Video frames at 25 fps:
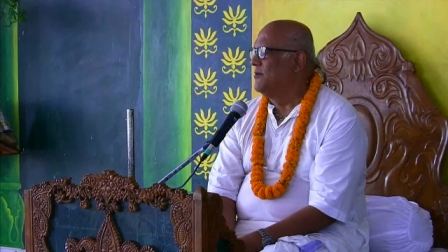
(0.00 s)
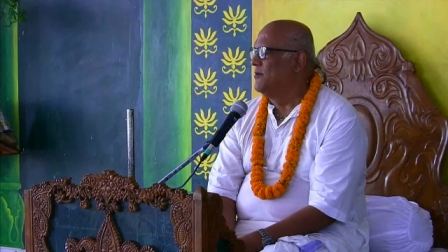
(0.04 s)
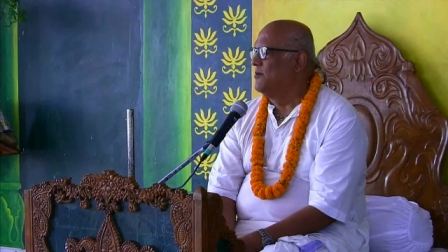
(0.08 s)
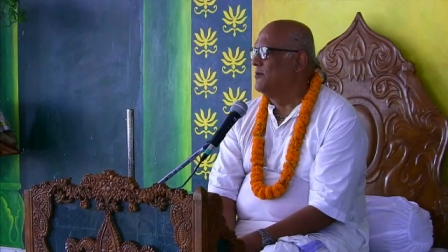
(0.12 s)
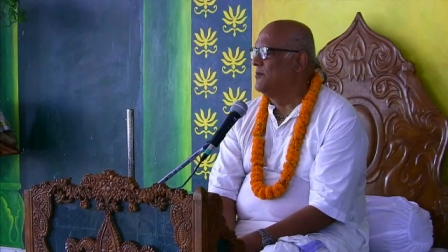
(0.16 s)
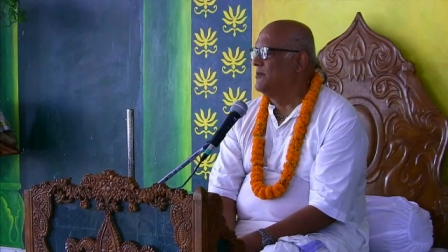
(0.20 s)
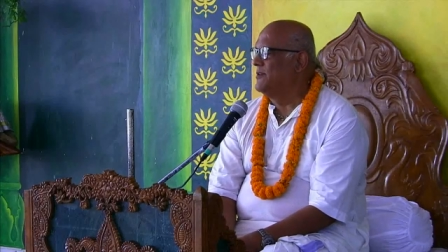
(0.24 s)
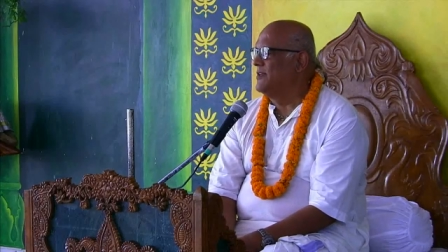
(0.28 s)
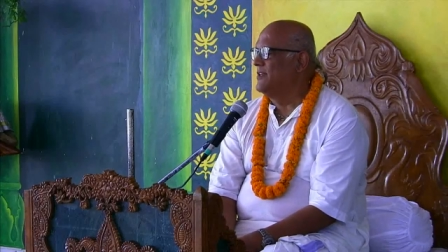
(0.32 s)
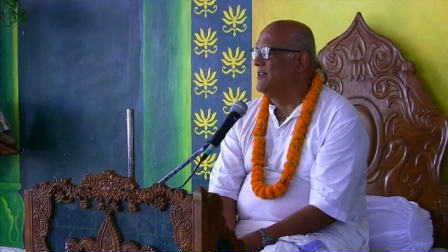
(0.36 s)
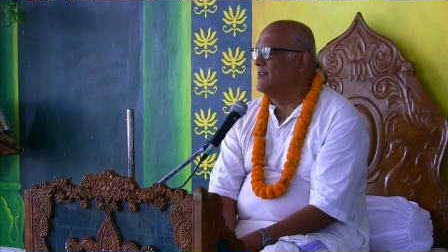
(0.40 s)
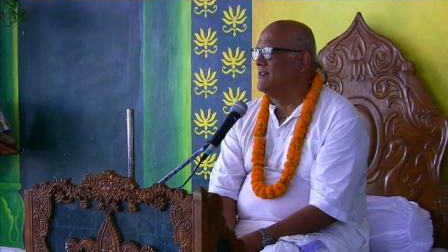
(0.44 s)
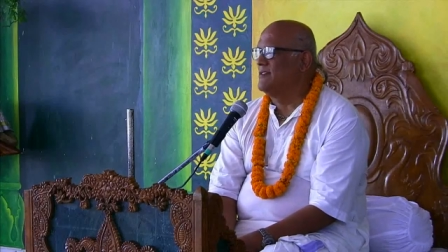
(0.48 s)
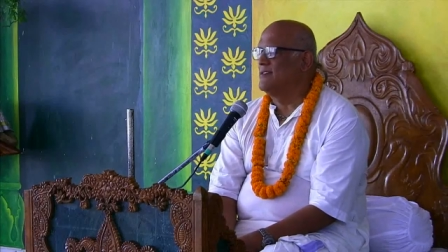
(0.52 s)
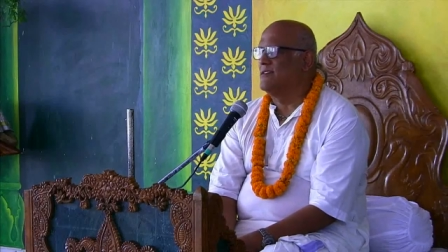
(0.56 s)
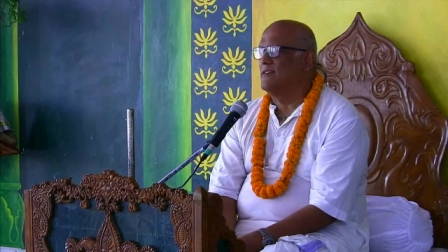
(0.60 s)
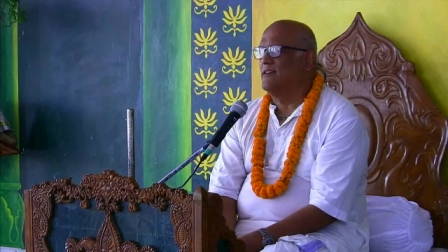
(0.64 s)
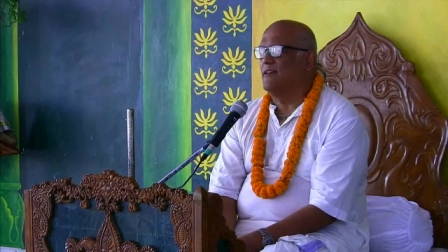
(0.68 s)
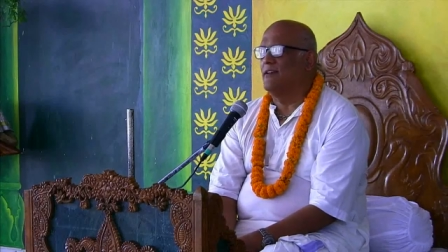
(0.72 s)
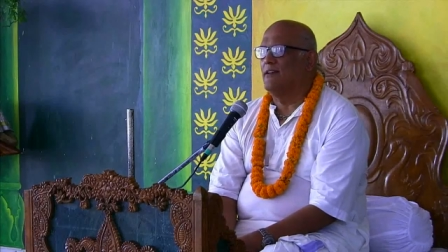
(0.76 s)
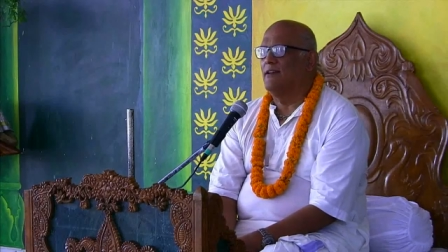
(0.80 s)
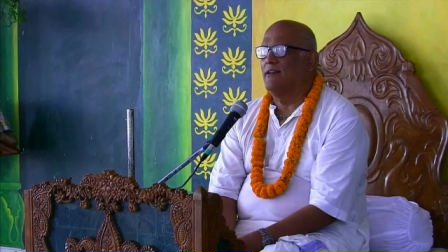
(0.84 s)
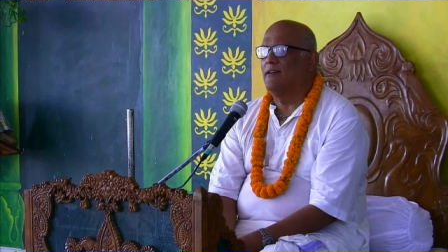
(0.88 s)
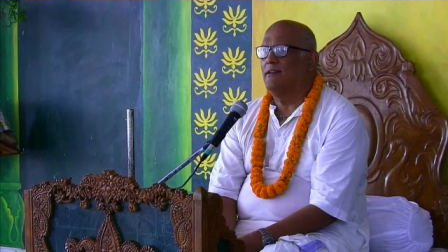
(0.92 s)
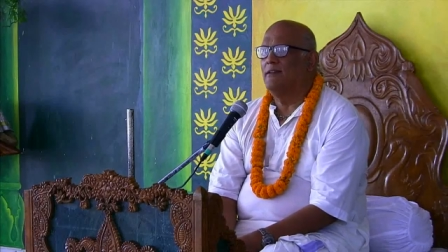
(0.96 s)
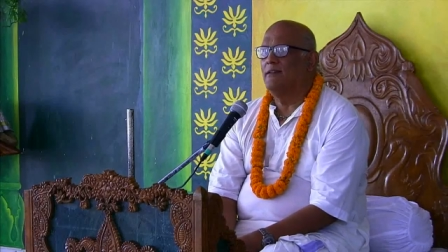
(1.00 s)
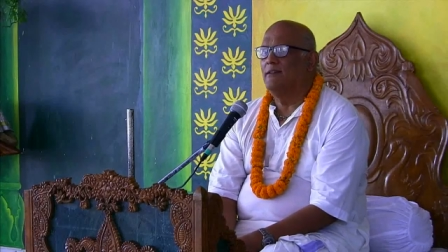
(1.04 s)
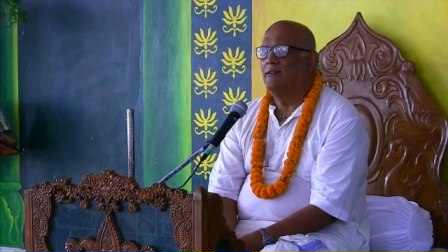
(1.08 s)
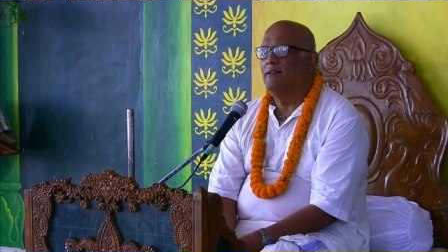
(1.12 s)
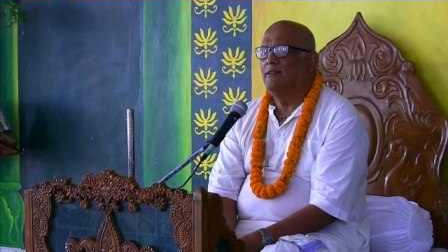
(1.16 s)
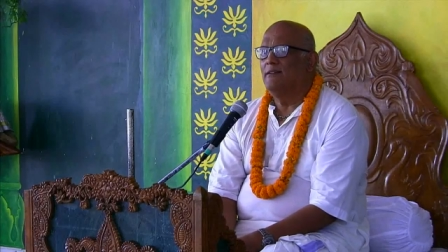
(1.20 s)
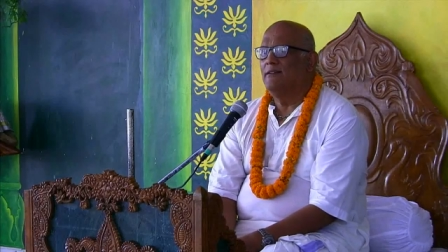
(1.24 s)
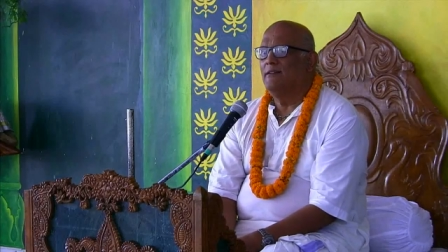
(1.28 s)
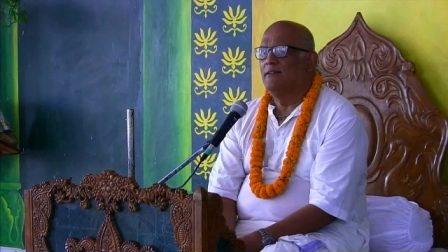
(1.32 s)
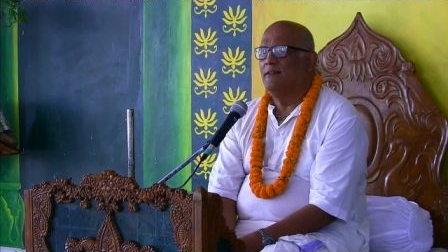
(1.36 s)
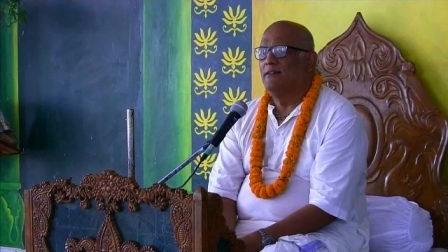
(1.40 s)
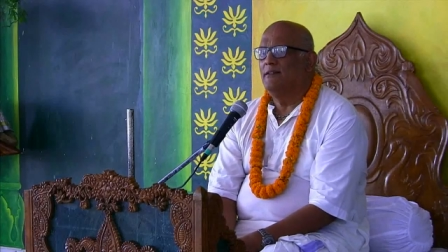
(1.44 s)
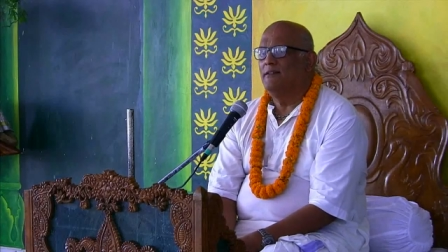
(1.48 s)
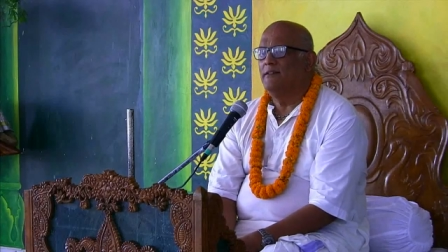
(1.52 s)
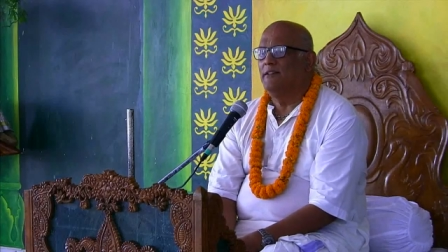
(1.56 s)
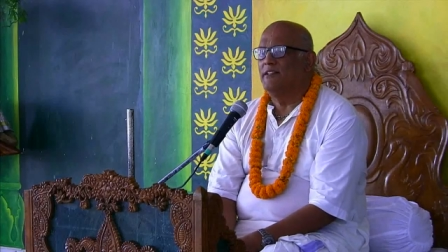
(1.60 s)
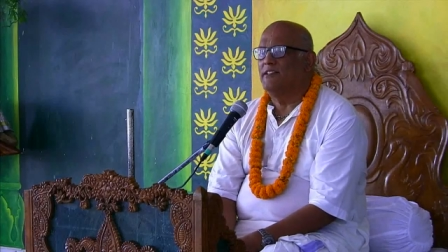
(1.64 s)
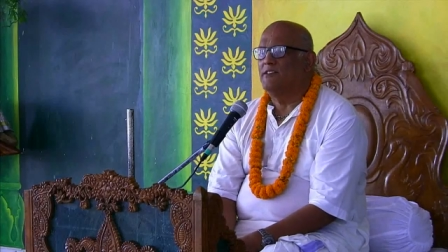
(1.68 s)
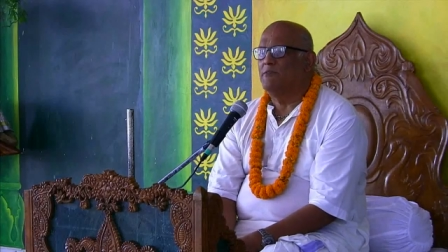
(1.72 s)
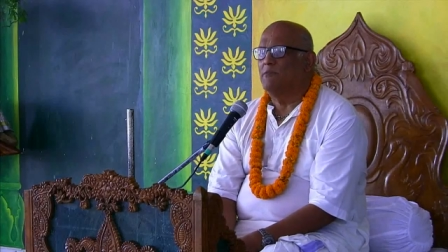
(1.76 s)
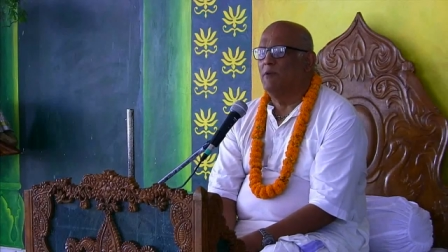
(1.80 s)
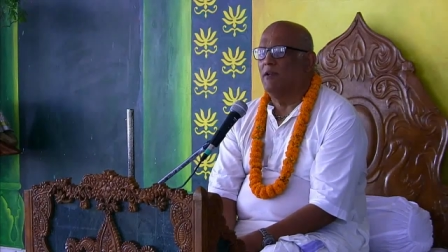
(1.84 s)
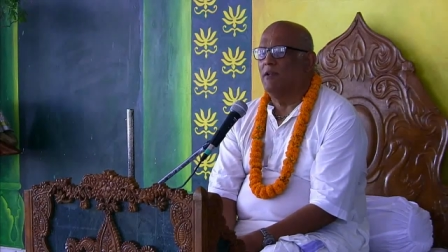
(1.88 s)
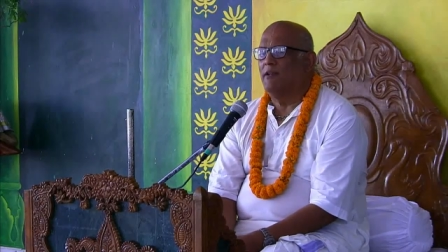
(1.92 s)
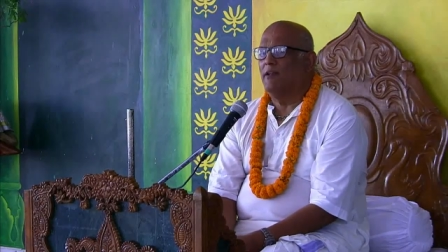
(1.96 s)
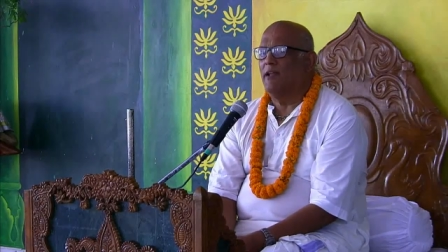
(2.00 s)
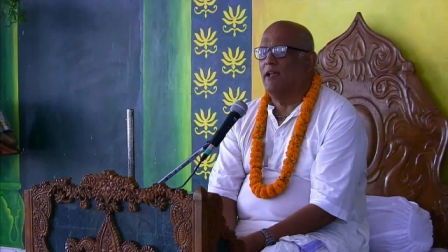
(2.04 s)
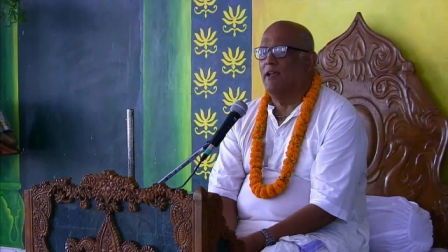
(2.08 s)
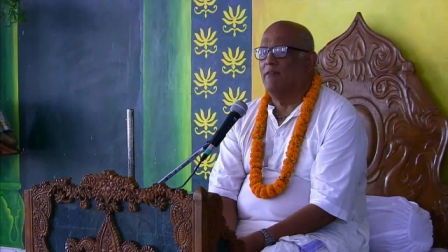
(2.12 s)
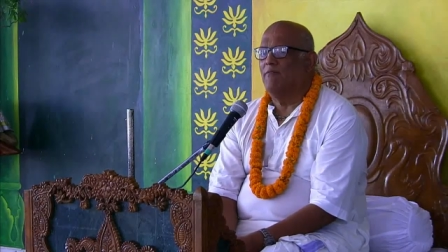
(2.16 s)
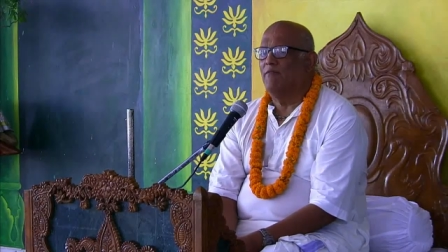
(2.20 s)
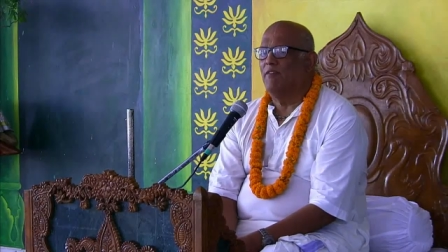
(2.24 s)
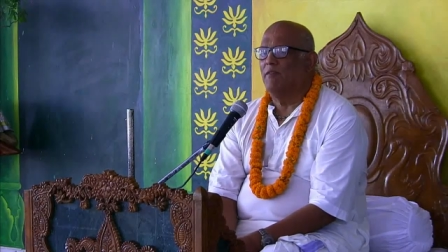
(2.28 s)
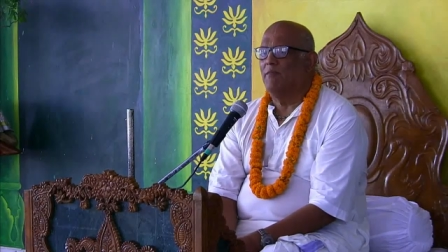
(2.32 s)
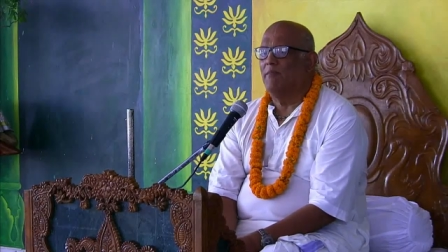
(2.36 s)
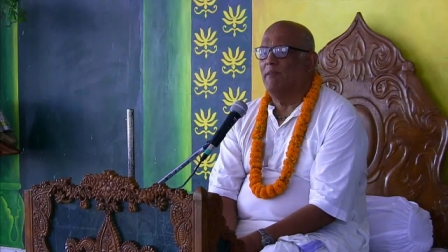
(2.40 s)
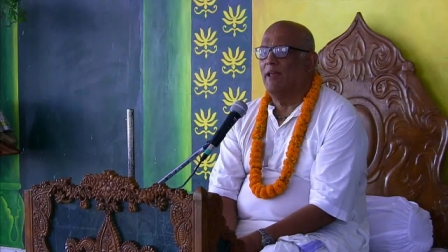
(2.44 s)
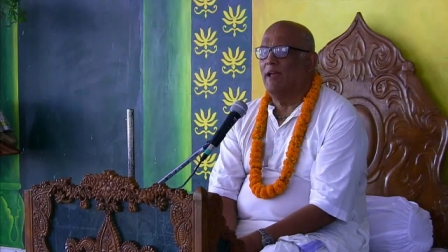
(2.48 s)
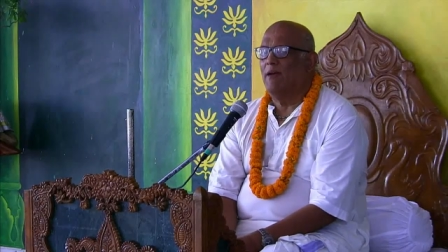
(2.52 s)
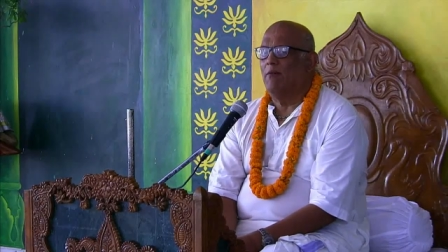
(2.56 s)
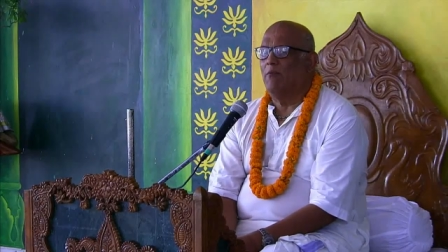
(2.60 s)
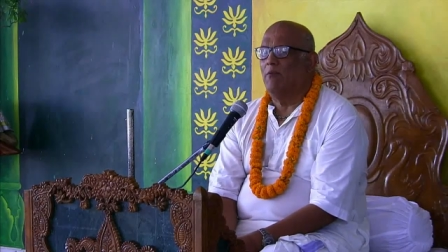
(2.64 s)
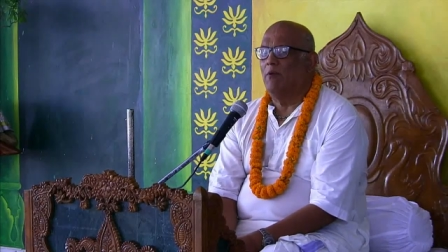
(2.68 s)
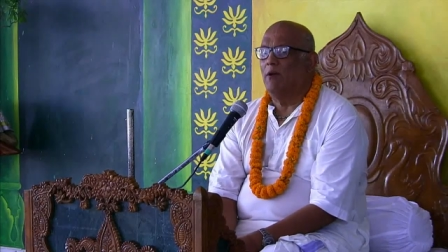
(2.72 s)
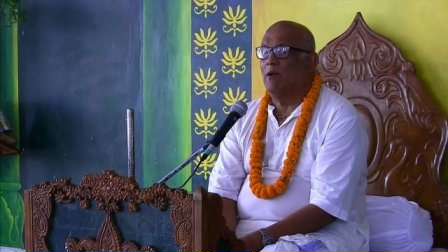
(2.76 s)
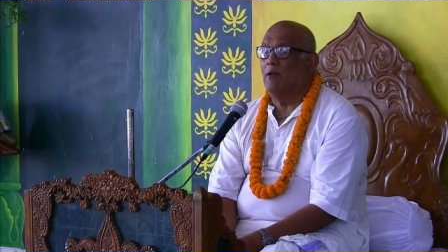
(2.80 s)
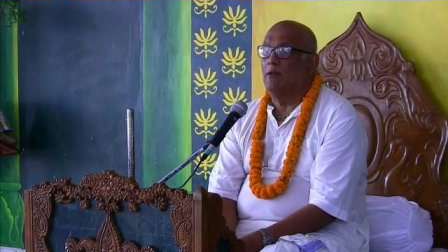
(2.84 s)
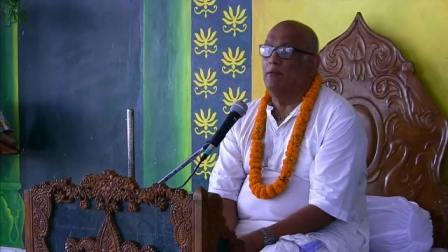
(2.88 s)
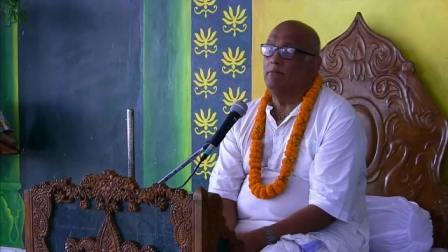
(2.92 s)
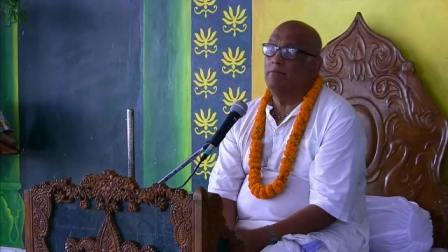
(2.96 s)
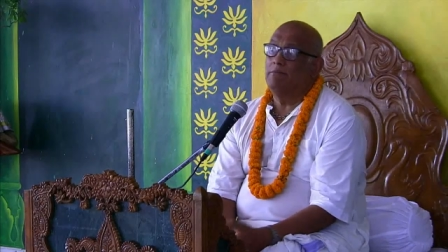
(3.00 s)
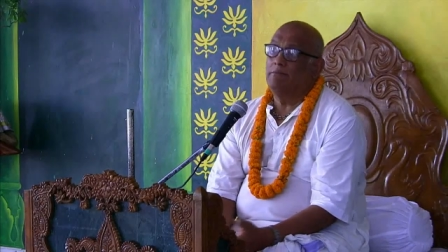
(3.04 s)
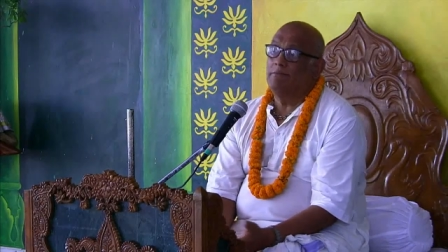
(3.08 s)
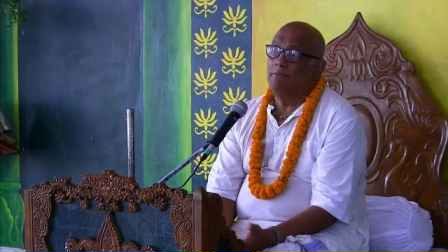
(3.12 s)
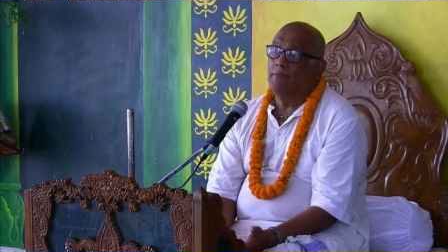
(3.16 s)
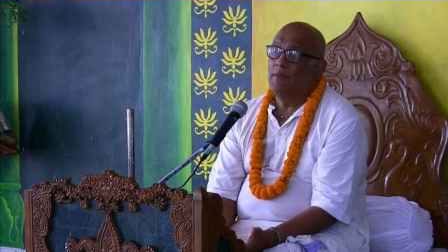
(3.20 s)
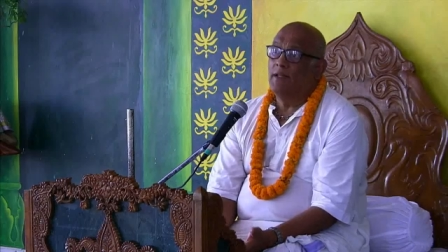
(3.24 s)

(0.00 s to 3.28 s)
all these, uh, this one came from that one,